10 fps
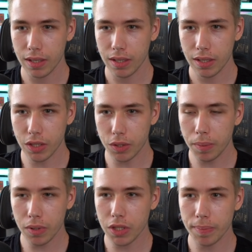because we
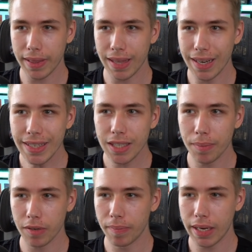want to spend the least amount
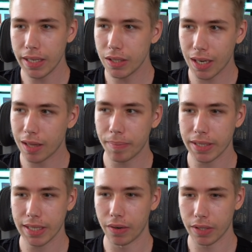of money to get the best
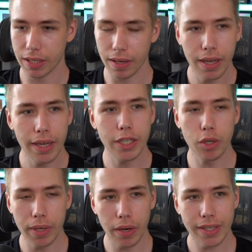character. You
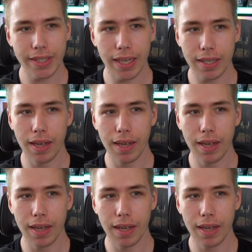will notice that